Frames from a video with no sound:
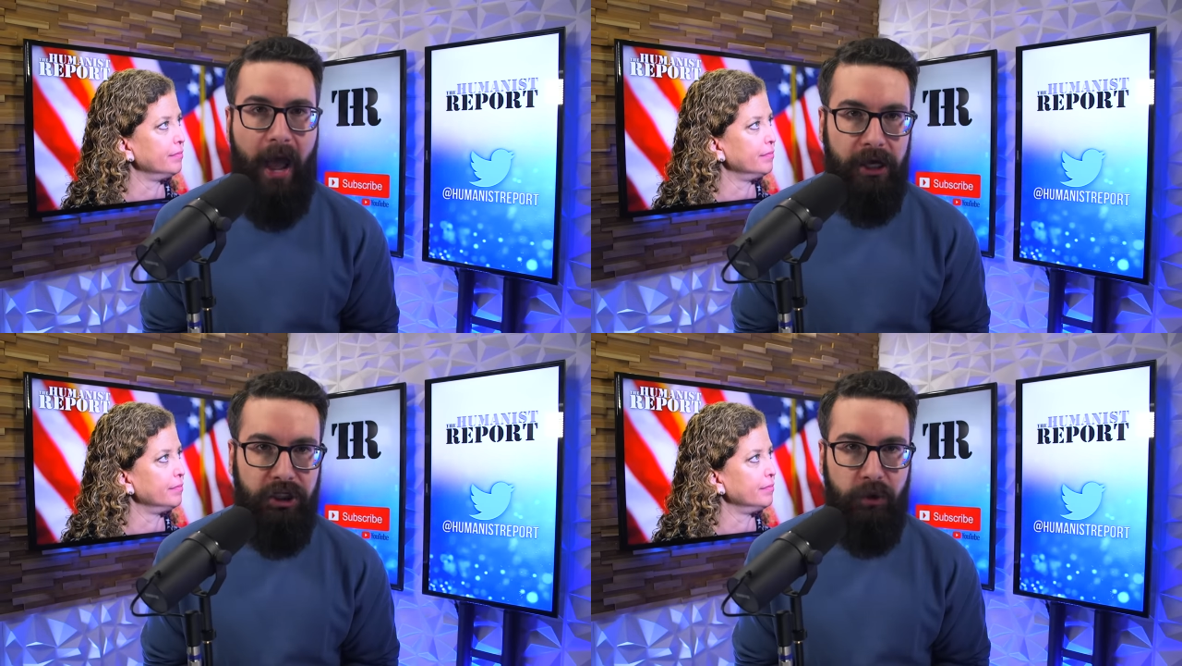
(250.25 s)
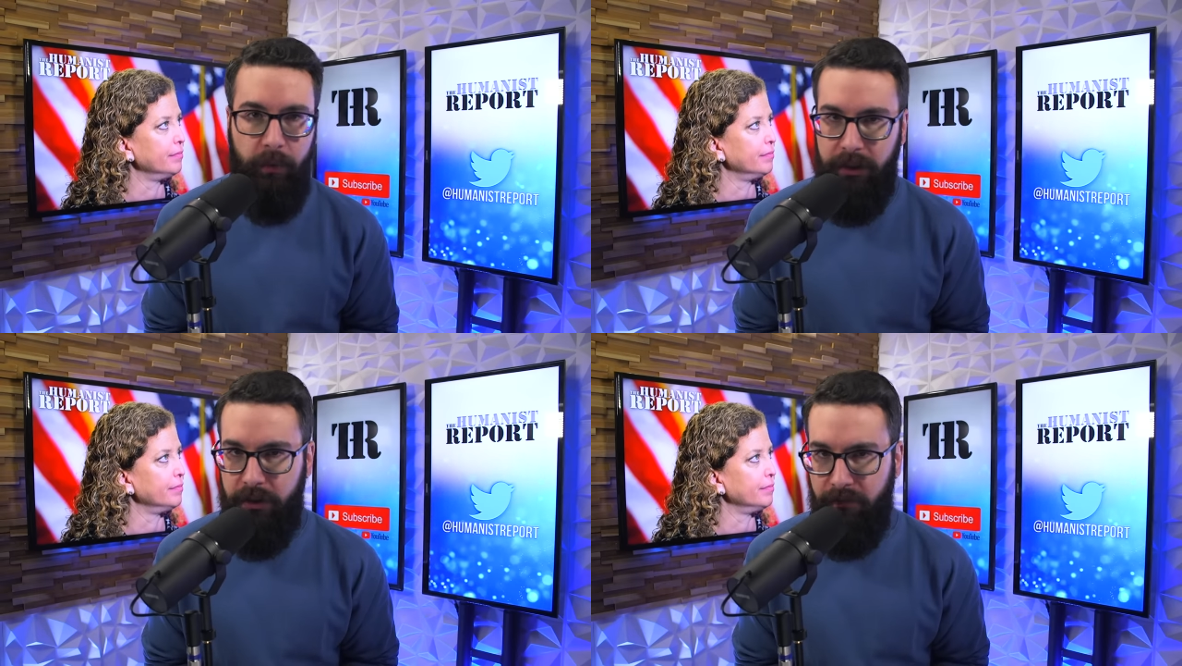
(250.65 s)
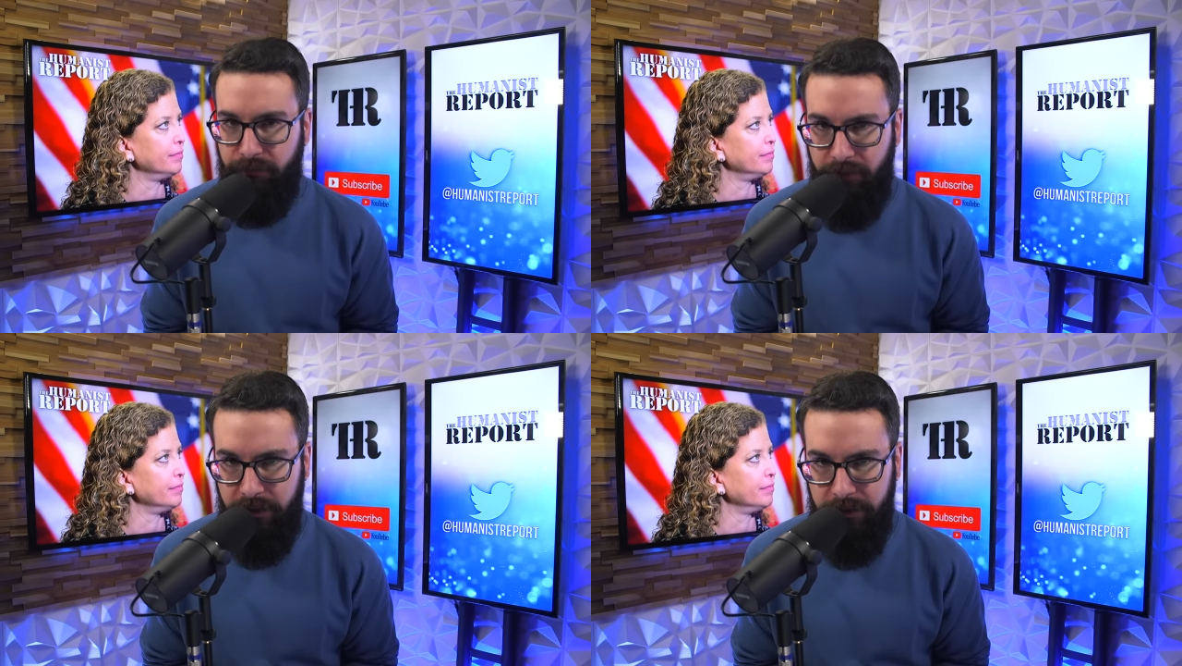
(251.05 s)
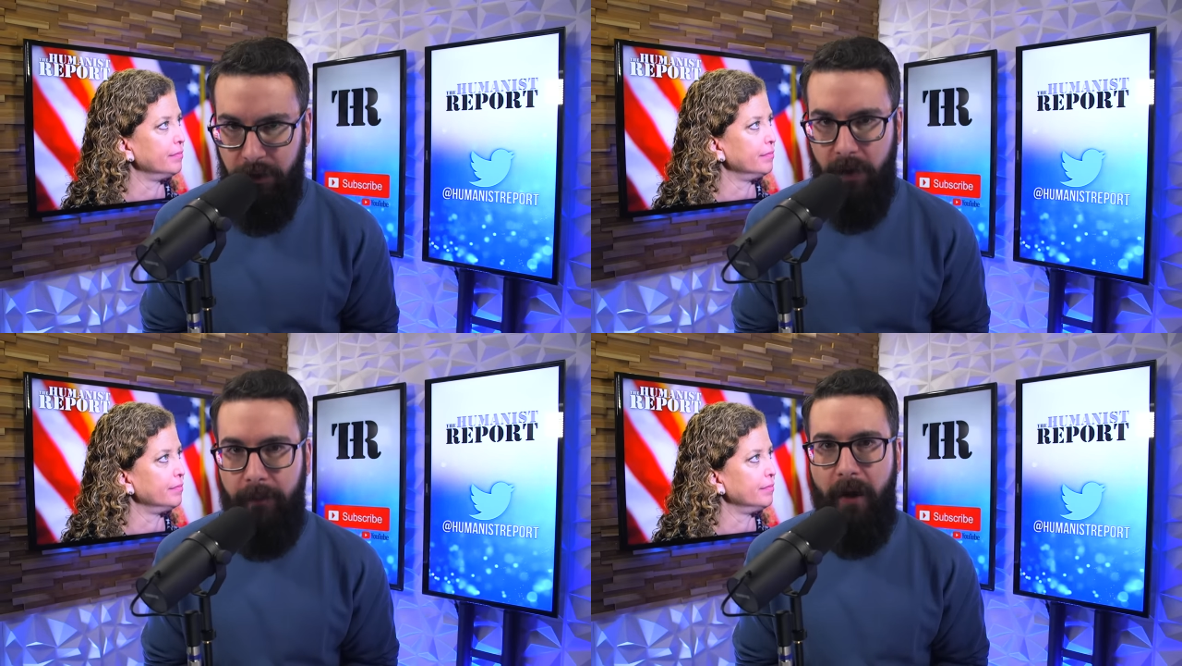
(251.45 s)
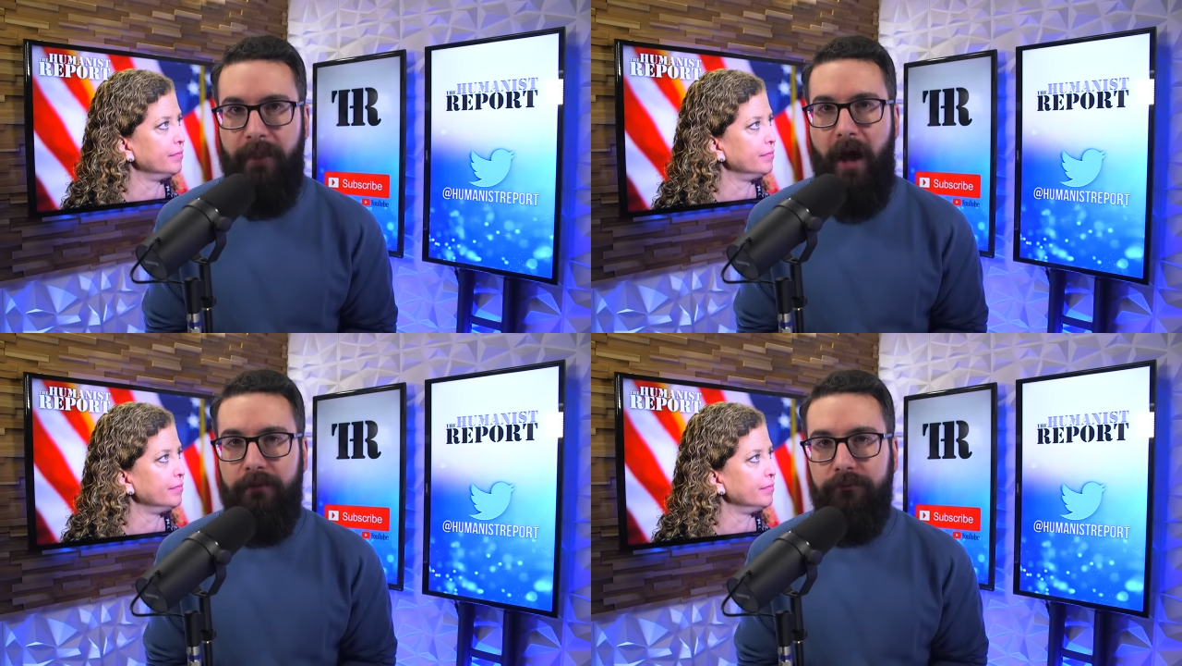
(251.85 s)
Speaker 1: actually confronted her
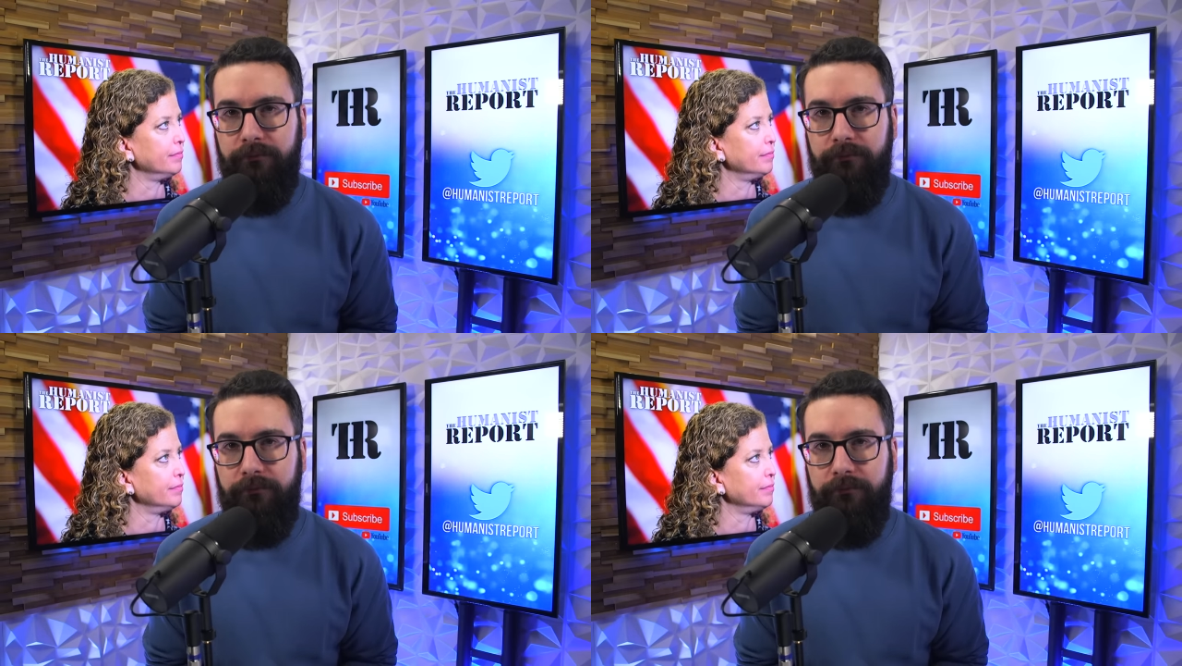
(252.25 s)
about that.